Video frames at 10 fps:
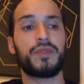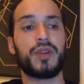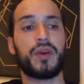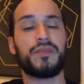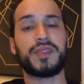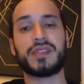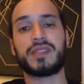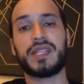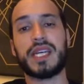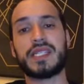it
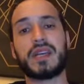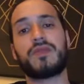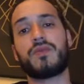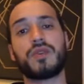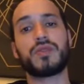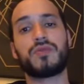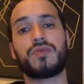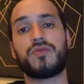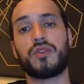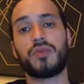doesn't take 7 words
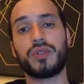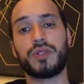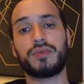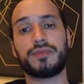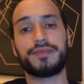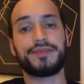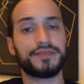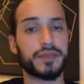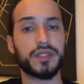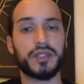when 4 will do.
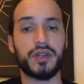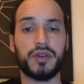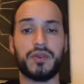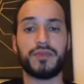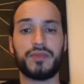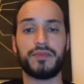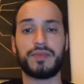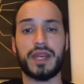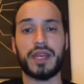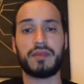So
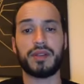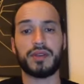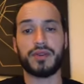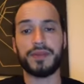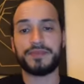it can be learned.